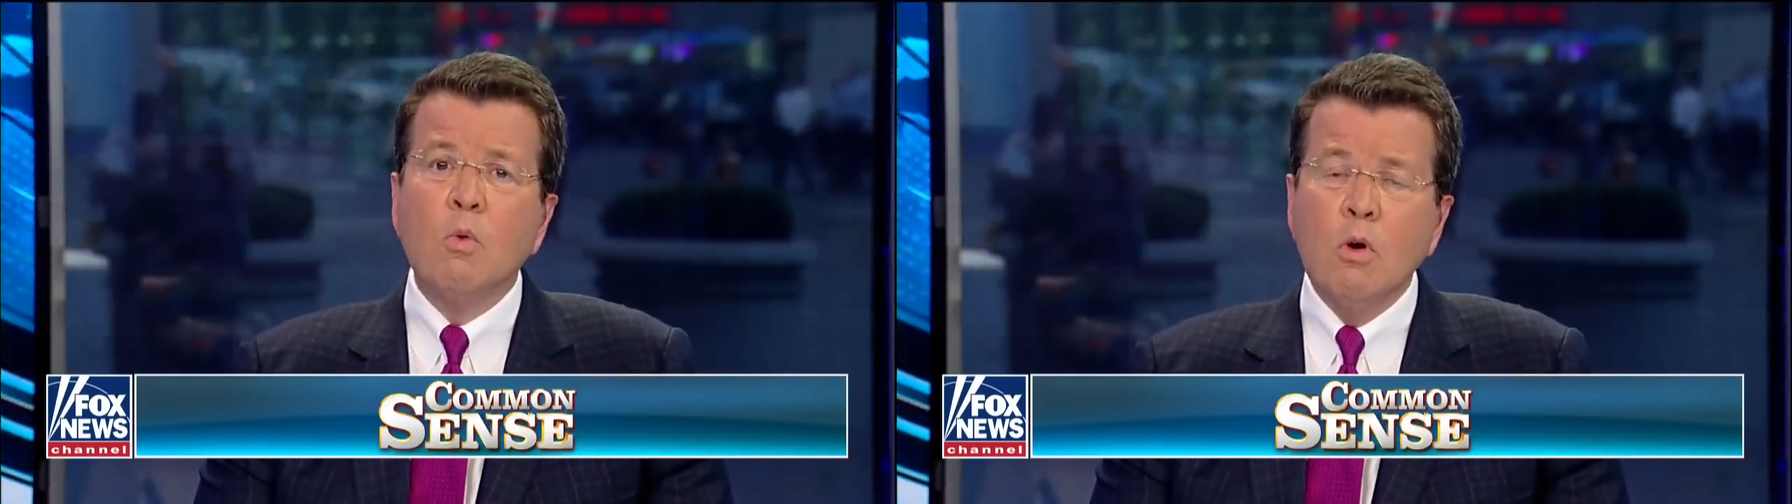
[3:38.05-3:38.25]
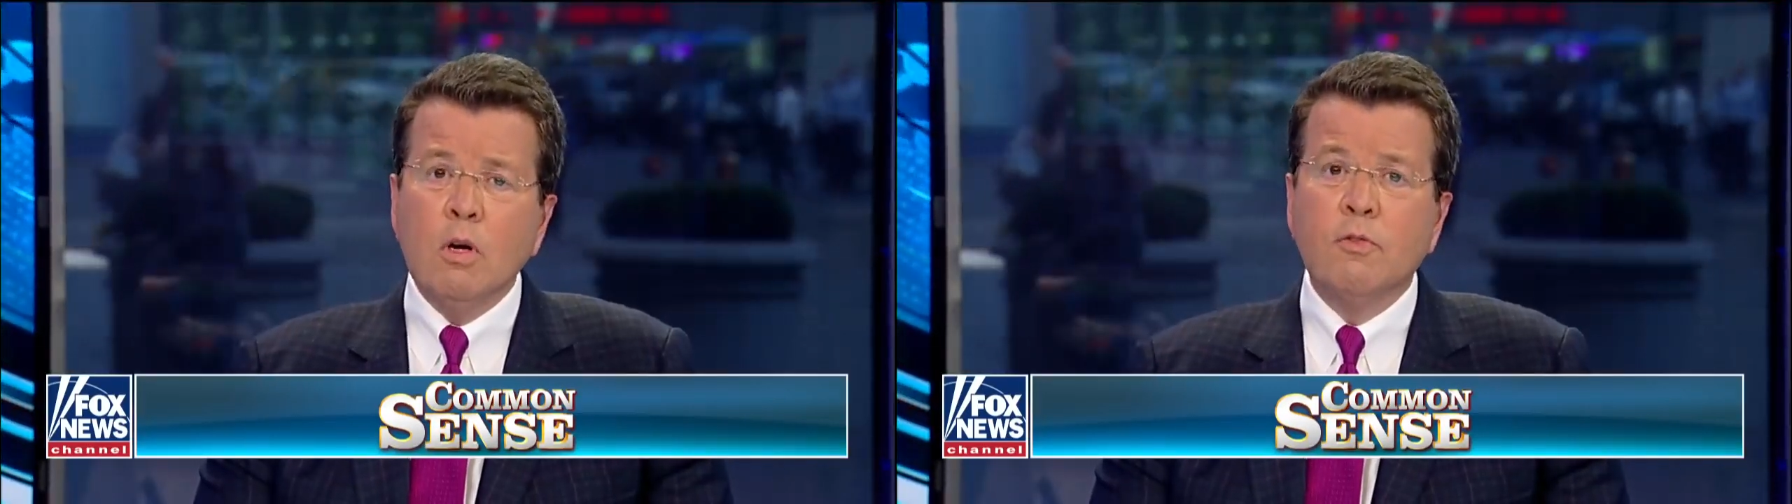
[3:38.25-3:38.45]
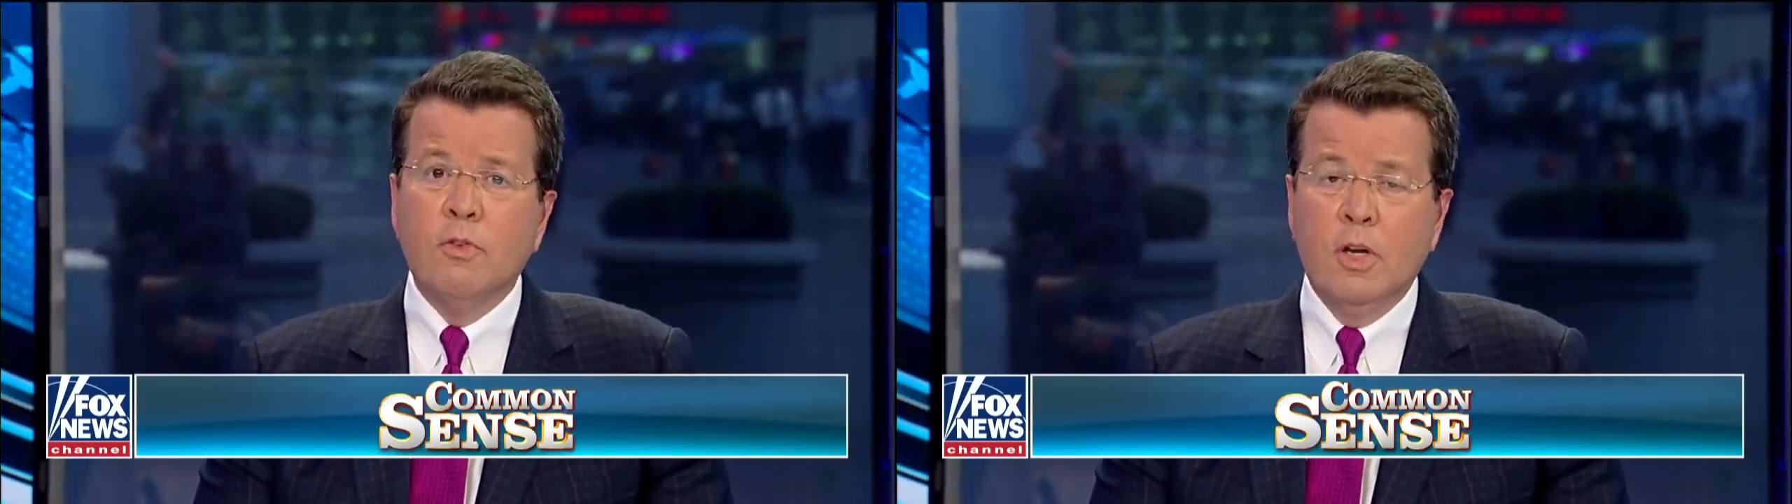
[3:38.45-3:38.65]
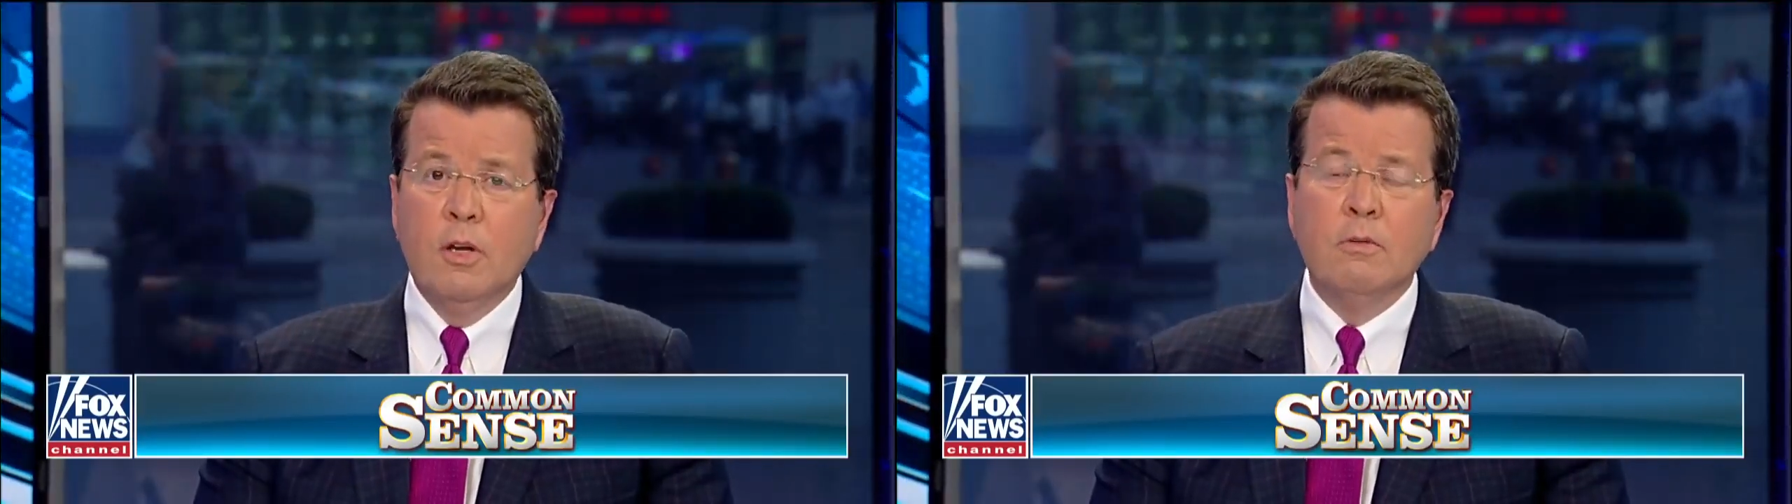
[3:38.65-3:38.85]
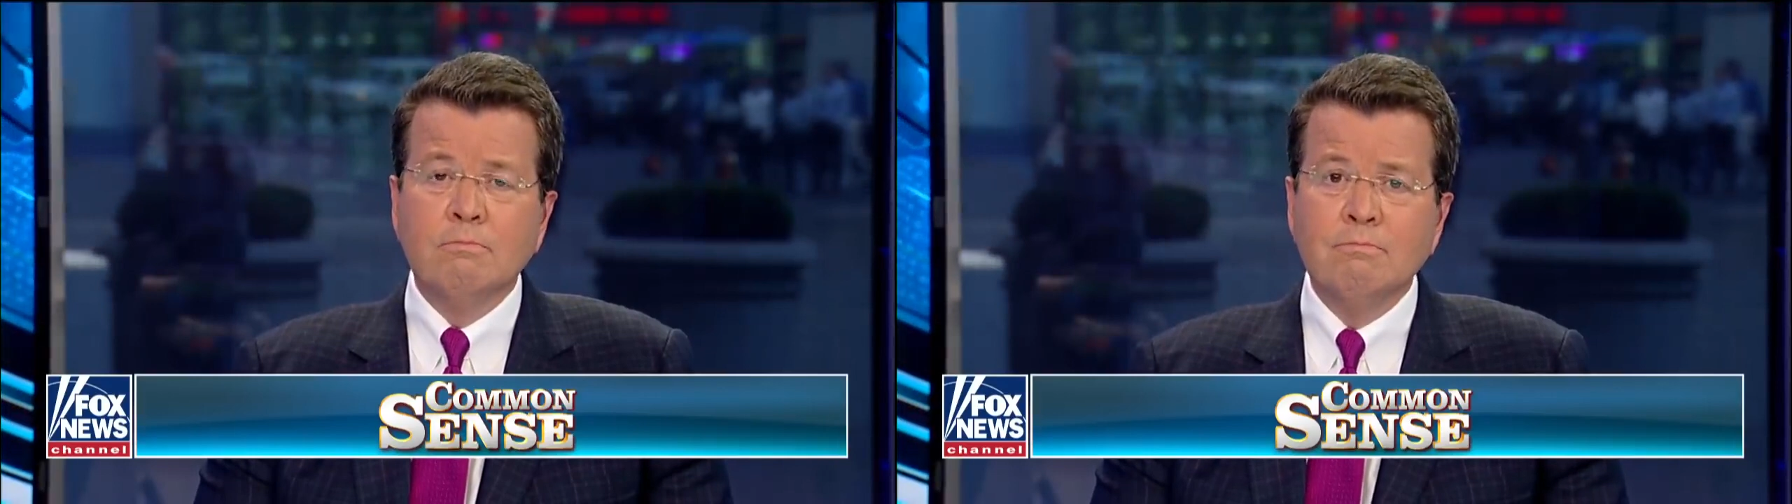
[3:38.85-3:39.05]
work for
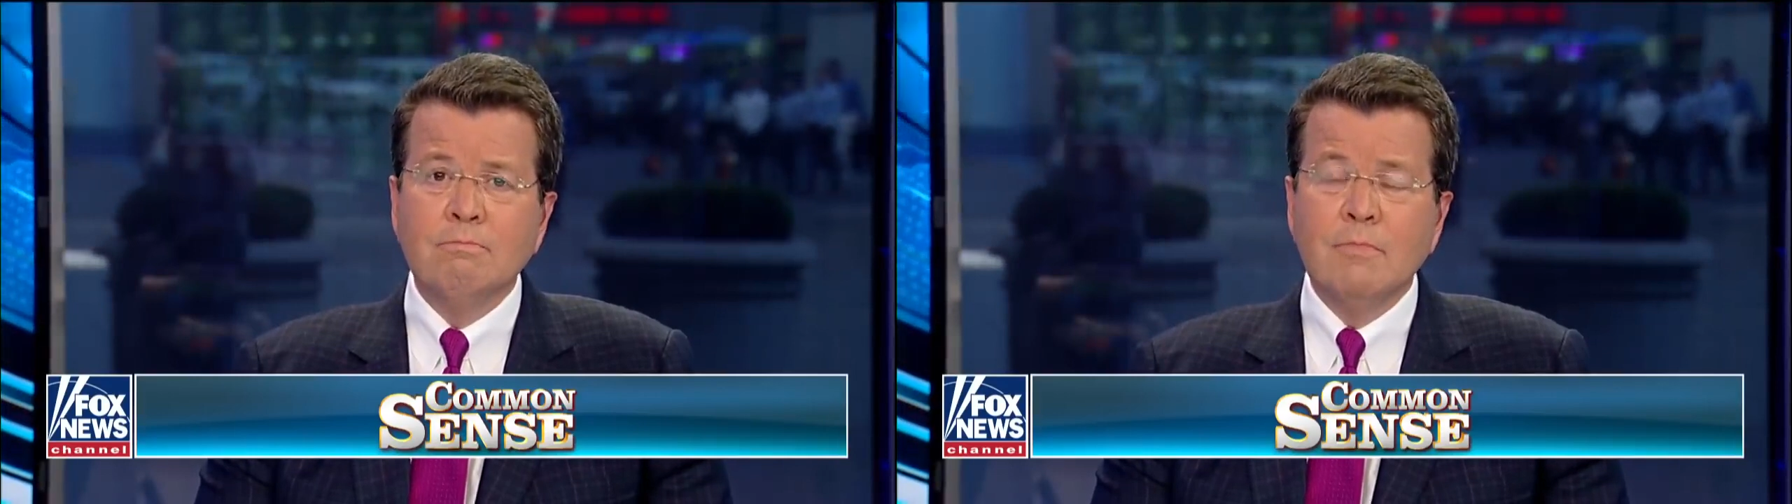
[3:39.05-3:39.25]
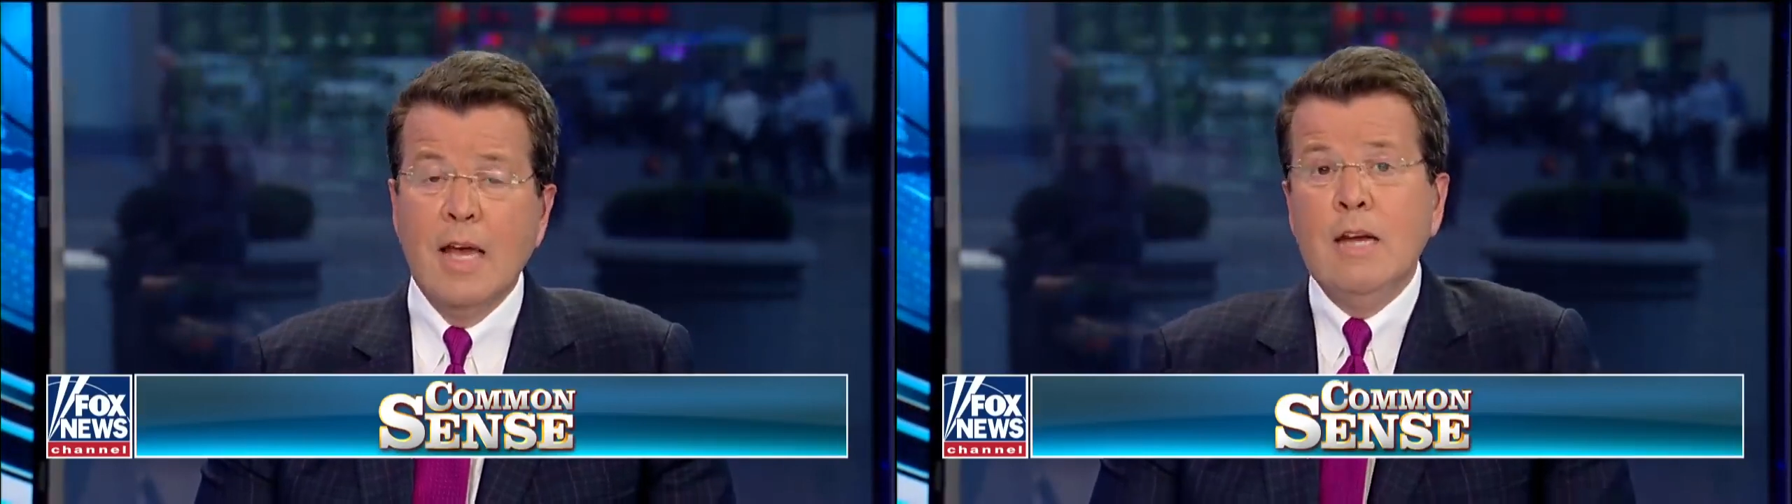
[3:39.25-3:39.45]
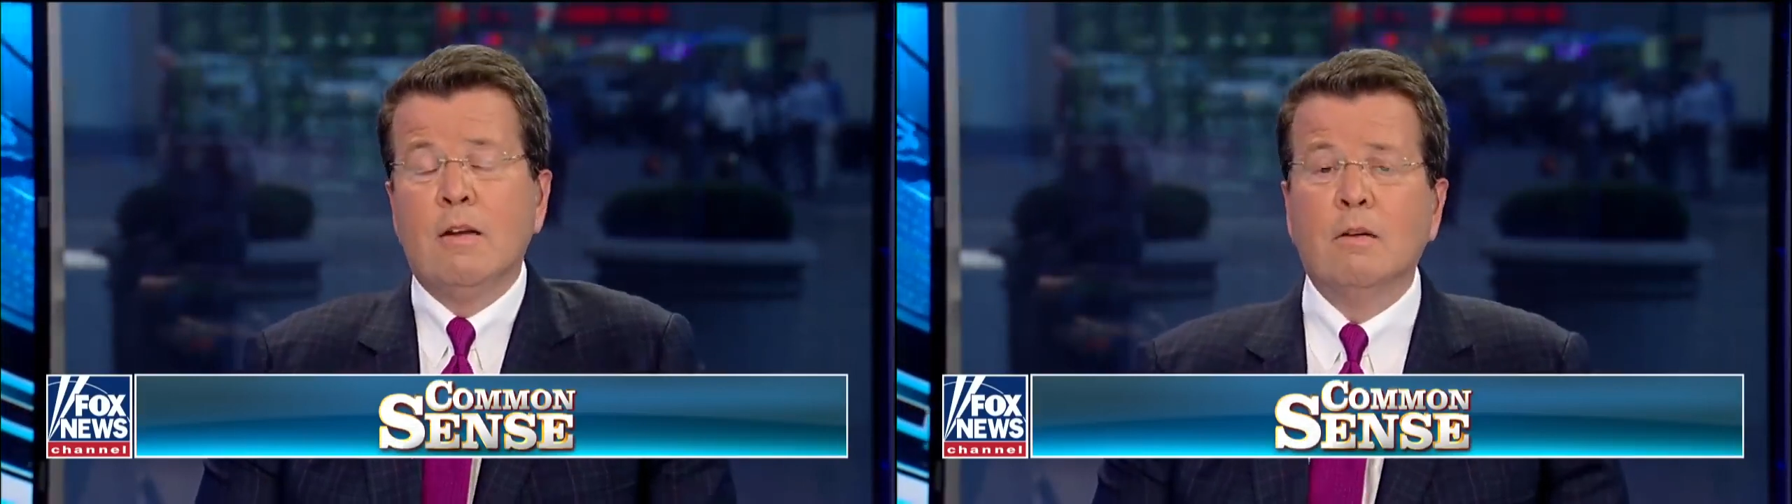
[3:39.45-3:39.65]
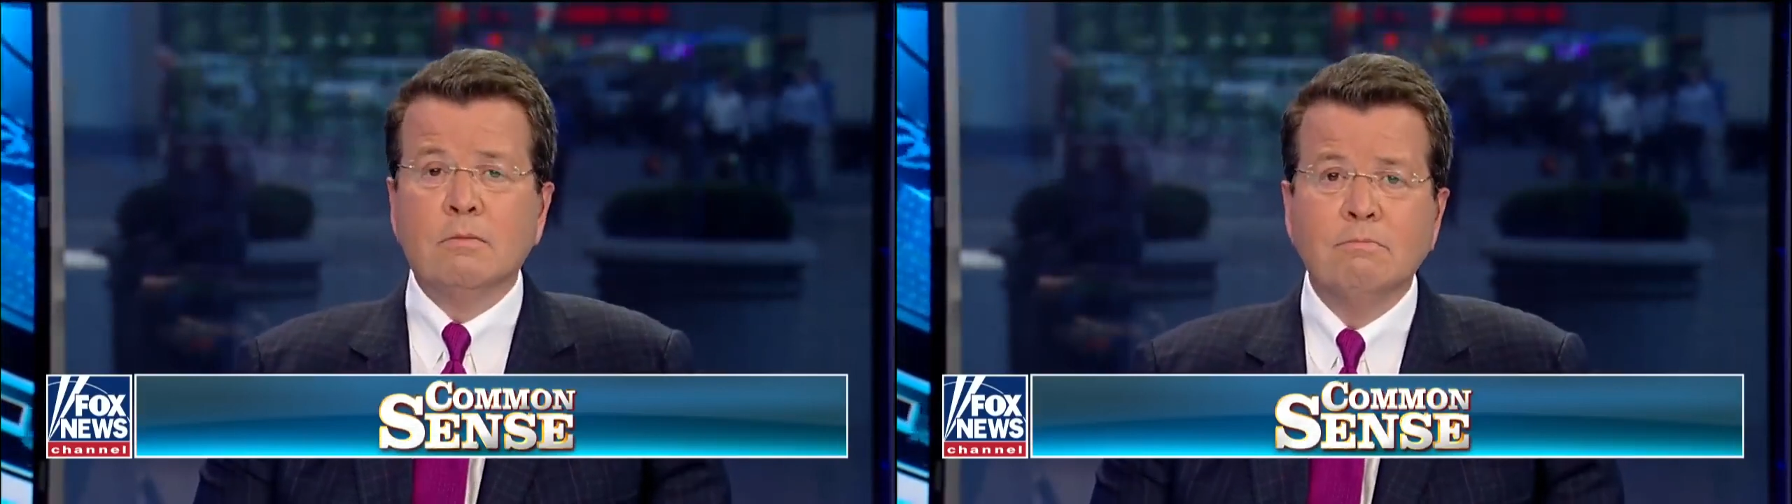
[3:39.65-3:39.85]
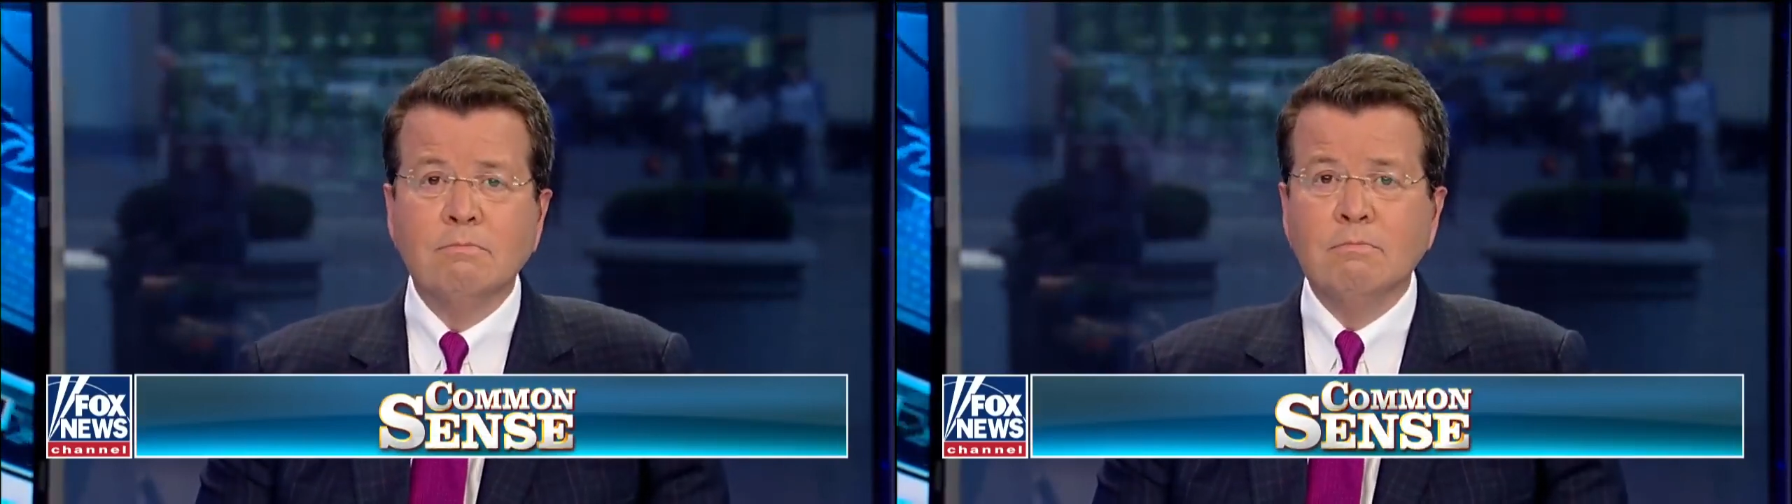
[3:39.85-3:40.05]
you. They don't.